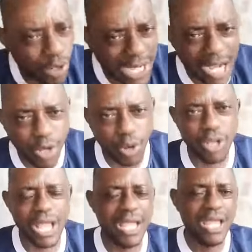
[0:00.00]

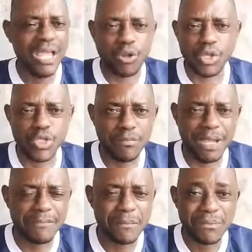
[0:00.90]
local
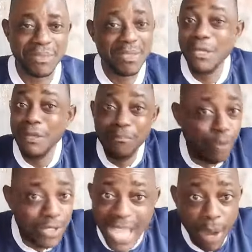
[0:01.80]
consumer.
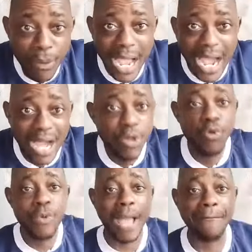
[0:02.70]
But here we
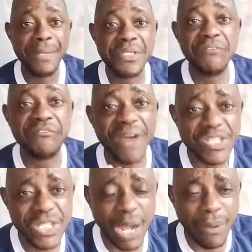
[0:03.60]
are busy
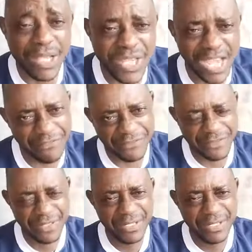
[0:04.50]
fighting ourselves.